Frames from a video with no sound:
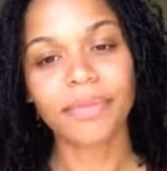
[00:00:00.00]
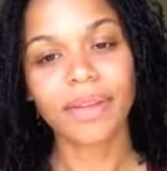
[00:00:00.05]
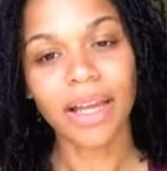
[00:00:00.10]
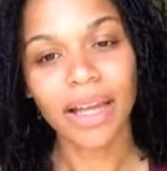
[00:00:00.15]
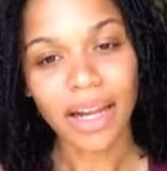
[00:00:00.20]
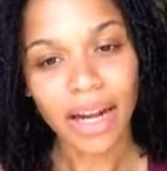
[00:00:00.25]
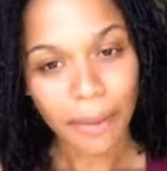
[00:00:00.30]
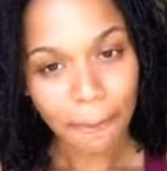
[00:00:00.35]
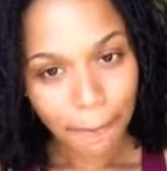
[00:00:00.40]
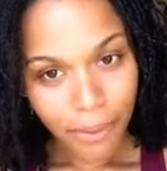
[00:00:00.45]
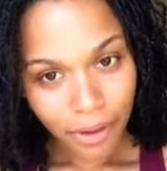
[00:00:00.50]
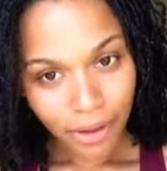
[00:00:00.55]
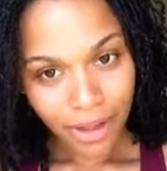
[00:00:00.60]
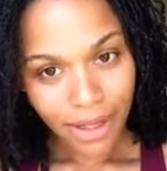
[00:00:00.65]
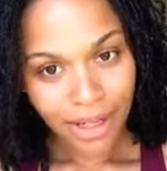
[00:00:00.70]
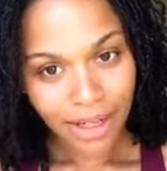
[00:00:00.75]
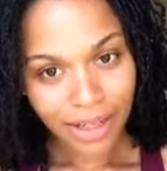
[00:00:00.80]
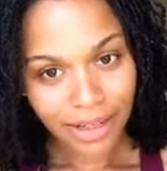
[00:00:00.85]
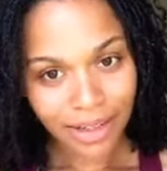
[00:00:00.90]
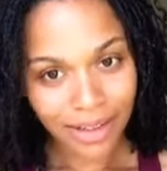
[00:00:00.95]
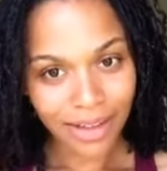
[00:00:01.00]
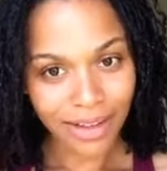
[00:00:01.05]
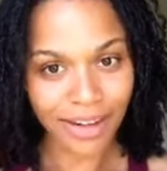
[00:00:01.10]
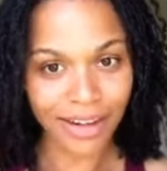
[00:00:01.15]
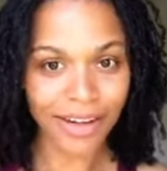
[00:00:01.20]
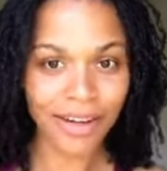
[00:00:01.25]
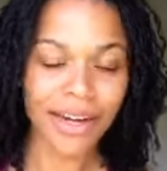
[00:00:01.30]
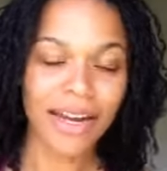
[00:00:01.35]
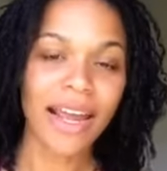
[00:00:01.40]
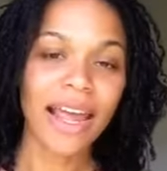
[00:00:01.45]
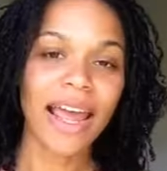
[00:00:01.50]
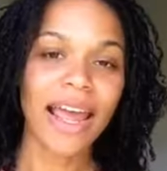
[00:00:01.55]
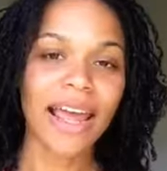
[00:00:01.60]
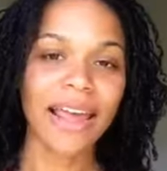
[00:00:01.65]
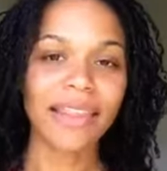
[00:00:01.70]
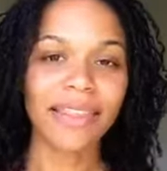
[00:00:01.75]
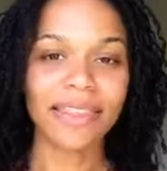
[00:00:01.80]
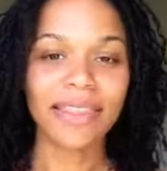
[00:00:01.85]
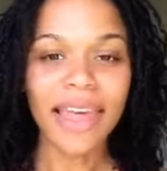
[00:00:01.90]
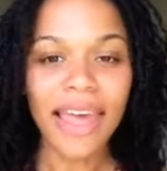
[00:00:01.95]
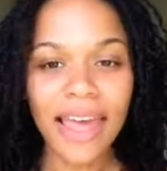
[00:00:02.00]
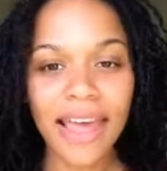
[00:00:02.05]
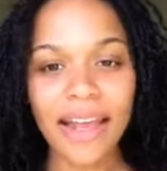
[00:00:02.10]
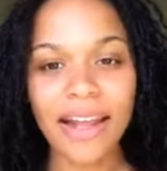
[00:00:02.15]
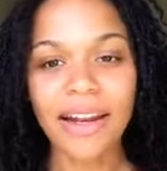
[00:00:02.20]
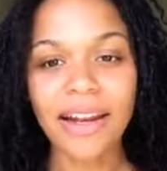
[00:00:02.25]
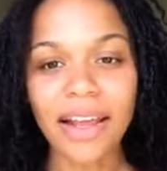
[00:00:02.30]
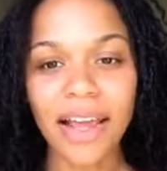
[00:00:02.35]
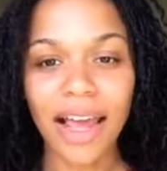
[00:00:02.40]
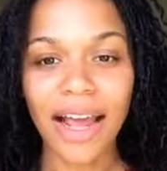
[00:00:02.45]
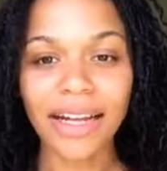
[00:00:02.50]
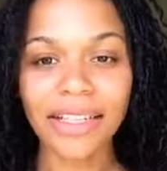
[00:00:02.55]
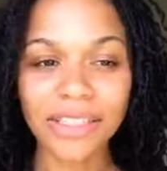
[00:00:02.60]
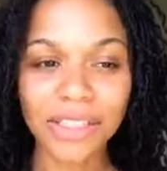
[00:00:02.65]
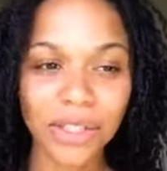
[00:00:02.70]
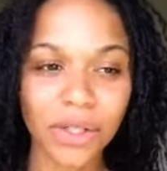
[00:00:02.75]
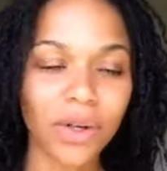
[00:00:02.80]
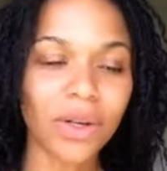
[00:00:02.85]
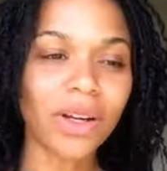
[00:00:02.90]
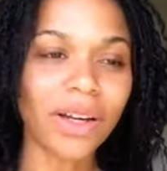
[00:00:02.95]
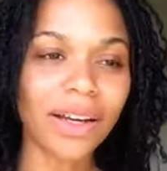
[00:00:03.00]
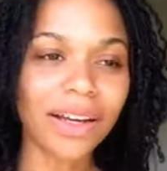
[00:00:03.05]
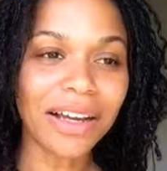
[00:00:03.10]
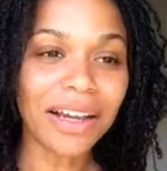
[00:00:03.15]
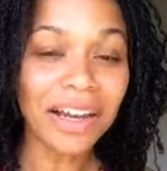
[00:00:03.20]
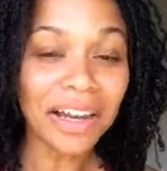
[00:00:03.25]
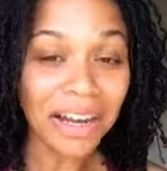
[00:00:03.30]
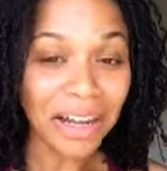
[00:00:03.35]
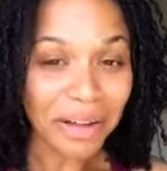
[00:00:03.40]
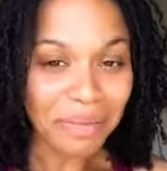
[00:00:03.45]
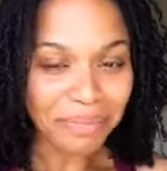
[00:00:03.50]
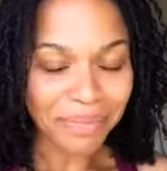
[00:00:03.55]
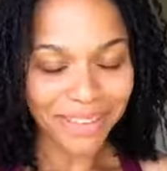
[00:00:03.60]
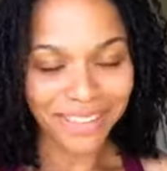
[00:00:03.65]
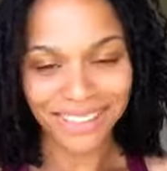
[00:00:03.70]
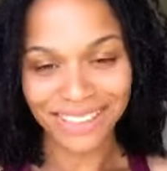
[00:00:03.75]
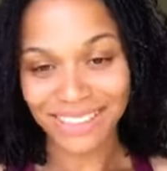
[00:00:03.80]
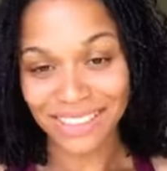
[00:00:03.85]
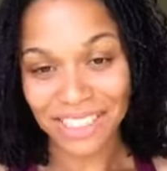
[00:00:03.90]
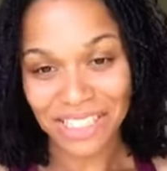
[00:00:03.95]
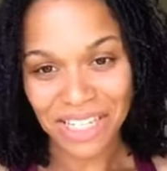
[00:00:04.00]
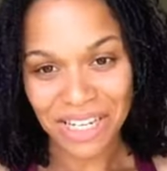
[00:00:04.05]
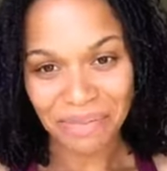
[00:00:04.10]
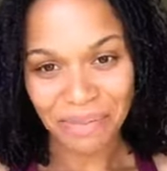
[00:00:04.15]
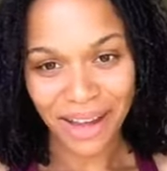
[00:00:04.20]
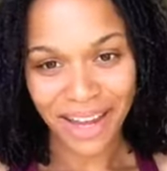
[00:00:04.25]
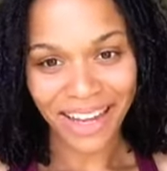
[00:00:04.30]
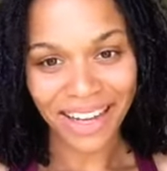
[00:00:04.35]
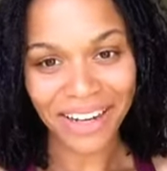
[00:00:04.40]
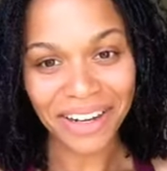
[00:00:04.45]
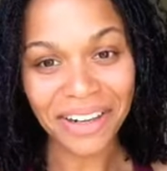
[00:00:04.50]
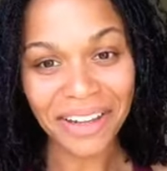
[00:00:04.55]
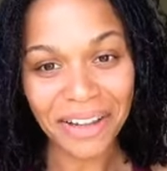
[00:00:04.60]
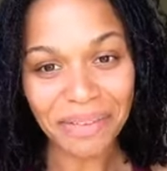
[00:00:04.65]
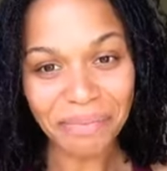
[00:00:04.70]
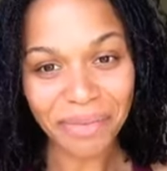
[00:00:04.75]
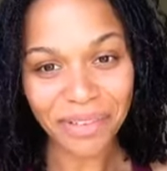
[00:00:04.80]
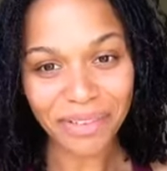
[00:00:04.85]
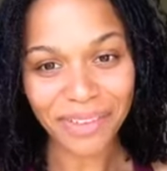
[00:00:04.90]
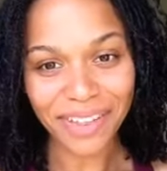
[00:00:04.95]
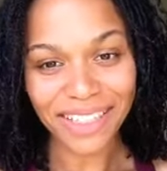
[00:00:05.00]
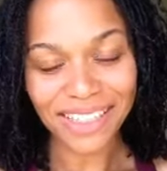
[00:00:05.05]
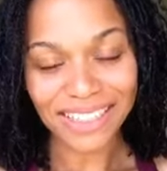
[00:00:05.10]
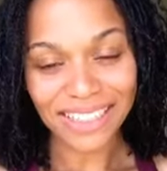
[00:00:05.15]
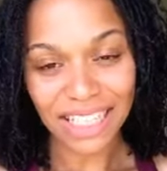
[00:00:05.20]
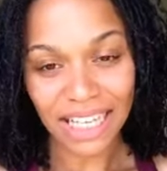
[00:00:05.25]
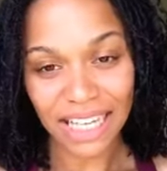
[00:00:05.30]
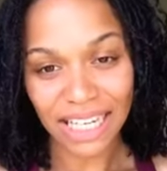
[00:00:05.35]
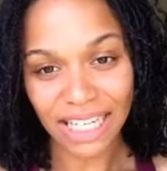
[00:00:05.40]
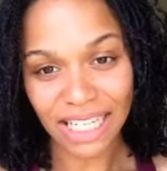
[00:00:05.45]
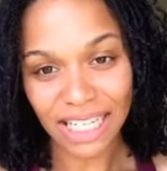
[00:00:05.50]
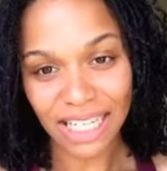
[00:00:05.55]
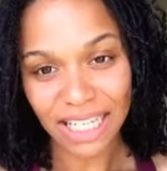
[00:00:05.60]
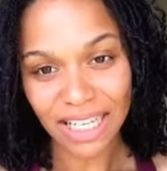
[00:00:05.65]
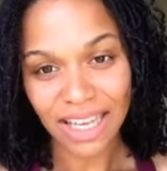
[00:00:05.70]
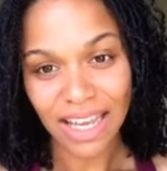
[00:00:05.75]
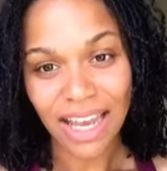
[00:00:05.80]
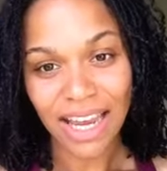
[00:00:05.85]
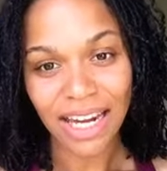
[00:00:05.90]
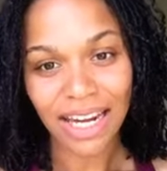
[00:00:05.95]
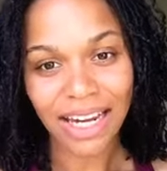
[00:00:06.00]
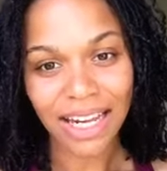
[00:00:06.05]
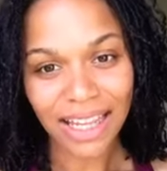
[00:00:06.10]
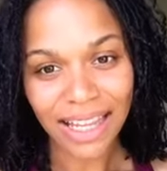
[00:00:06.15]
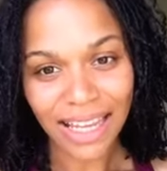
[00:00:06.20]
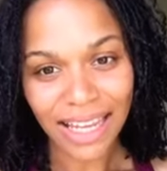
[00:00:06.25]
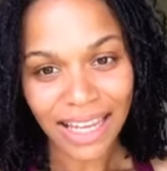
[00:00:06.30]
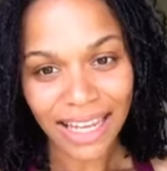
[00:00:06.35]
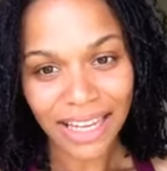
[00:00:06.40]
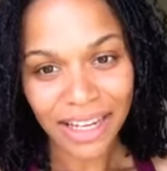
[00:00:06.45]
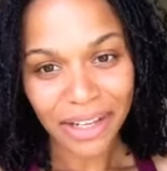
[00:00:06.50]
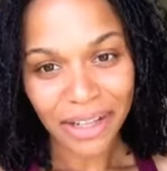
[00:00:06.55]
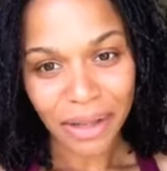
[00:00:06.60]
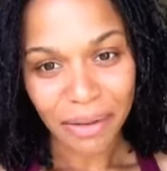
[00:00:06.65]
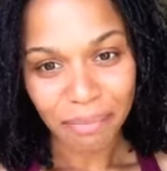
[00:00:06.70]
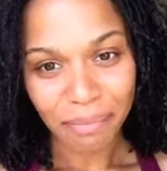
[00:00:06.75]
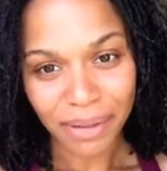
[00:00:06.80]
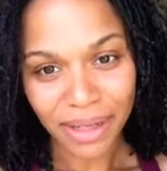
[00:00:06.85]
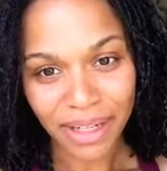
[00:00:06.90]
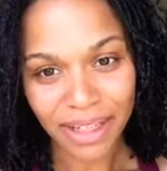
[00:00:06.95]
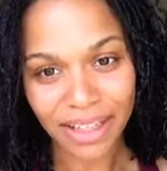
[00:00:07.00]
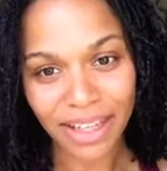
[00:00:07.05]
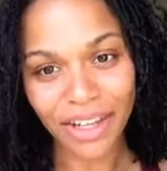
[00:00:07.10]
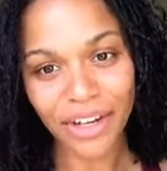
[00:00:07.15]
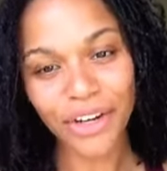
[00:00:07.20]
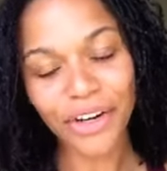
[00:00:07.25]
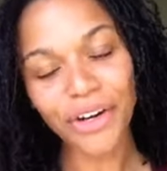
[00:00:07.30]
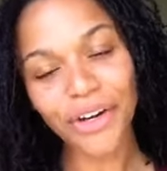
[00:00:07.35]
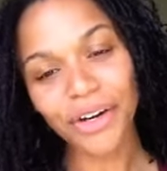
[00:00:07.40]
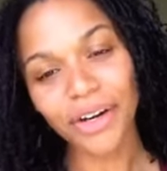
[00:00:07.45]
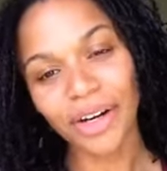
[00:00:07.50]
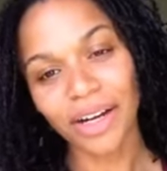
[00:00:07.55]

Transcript: and I put it in there, and then I took a clump, this is TMI, a clump of his like clay clumping litter,